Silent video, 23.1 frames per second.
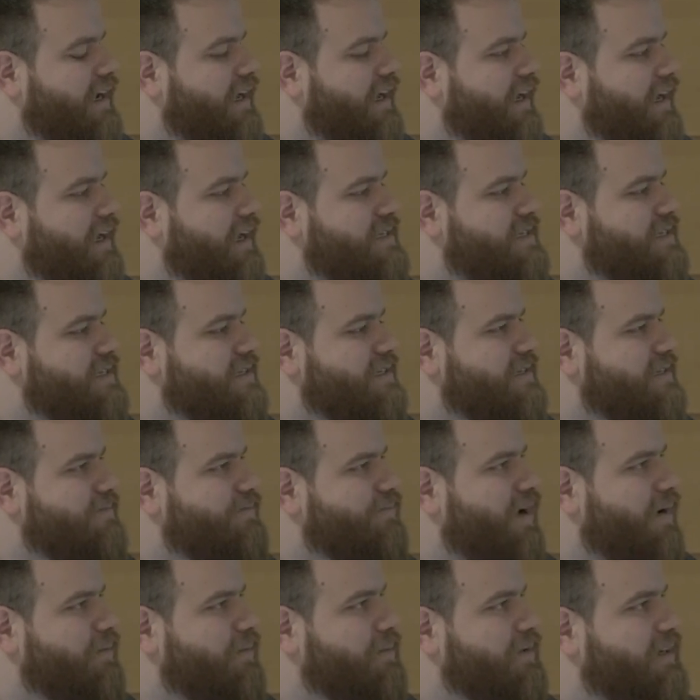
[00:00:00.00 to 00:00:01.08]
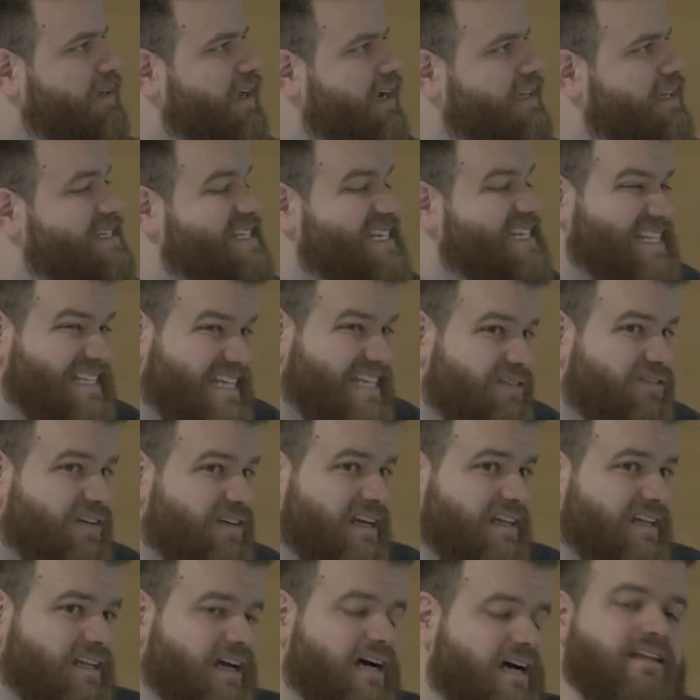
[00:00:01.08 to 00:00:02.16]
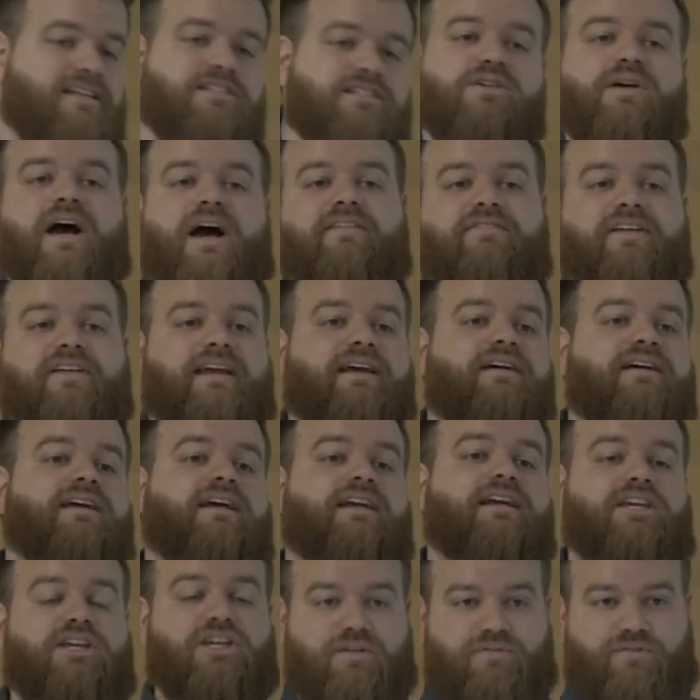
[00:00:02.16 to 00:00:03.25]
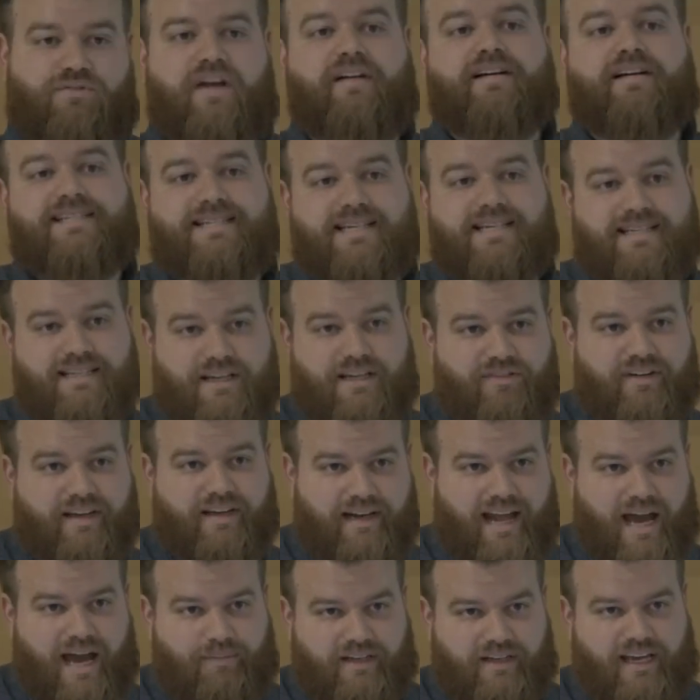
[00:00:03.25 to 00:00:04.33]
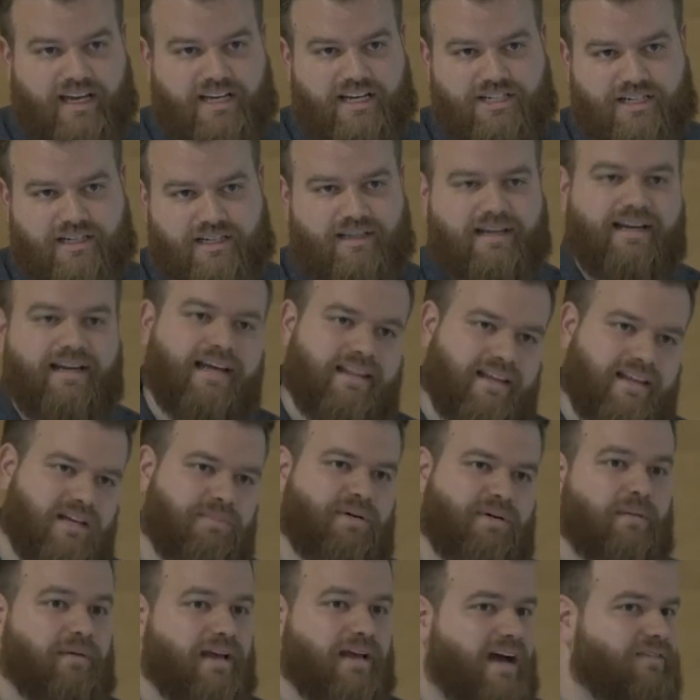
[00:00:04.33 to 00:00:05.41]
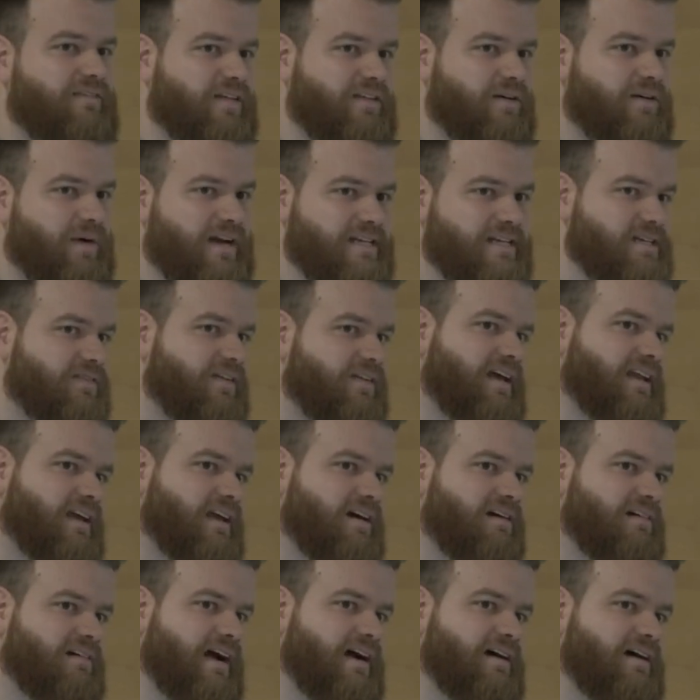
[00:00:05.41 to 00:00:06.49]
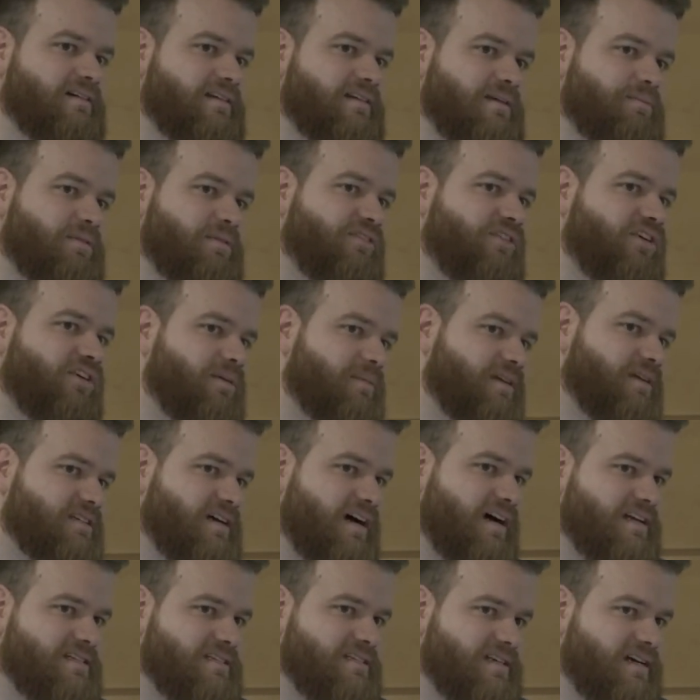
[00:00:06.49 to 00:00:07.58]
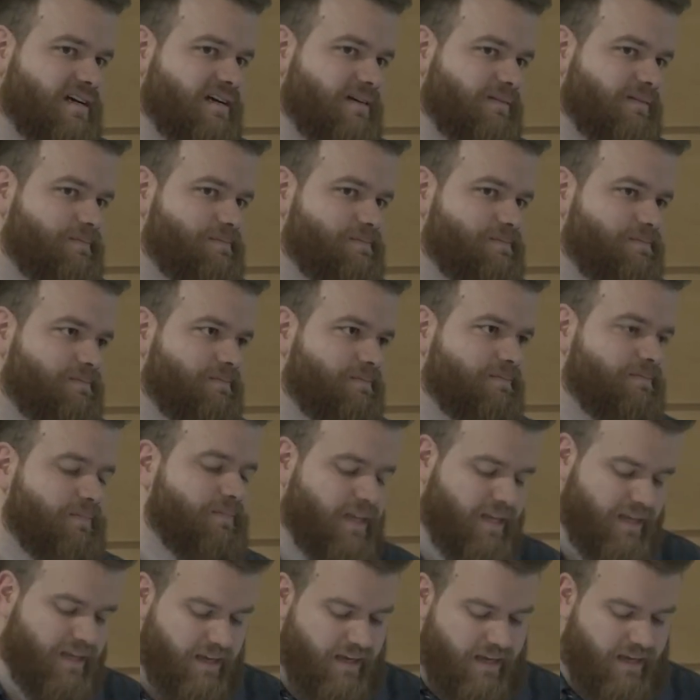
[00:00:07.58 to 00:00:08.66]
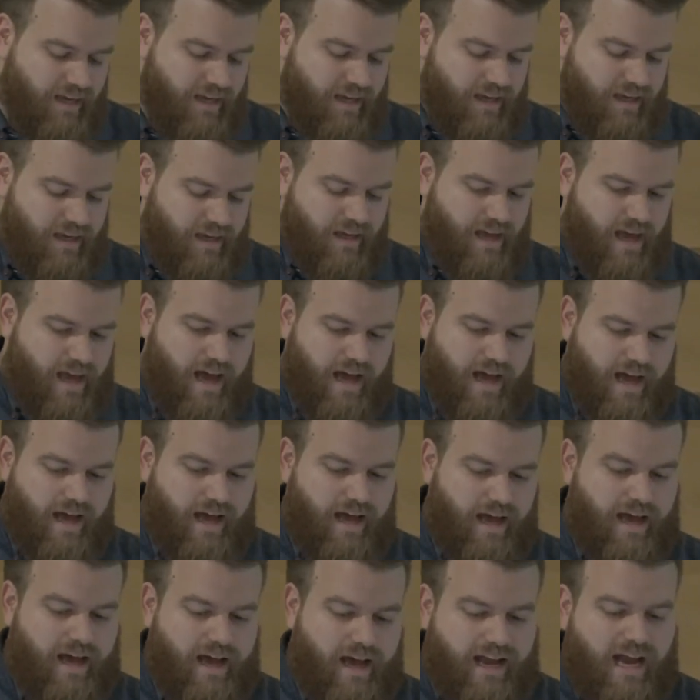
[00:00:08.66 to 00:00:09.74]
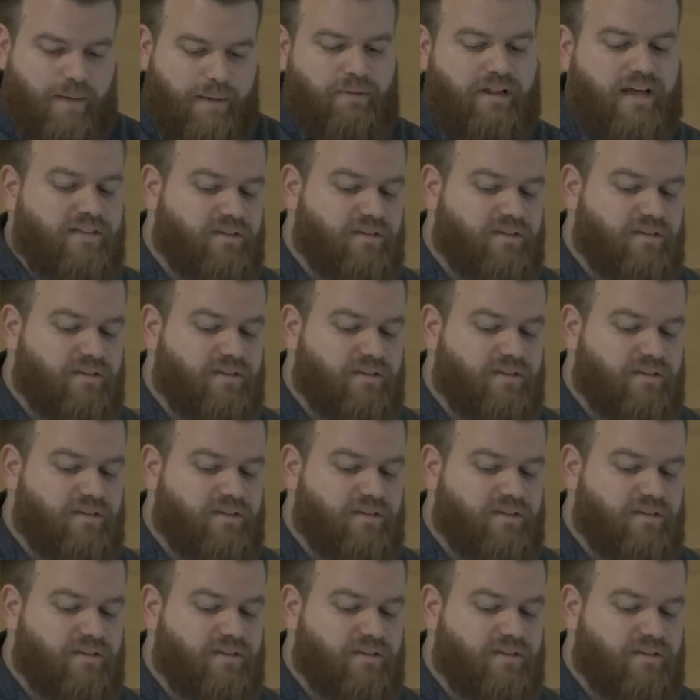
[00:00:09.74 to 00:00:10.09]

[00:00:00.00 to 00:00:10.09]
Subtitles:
it's probably not significantly. Unless you have like a very significant application, then you probably have other ways of getting around the performance cost there. A couple other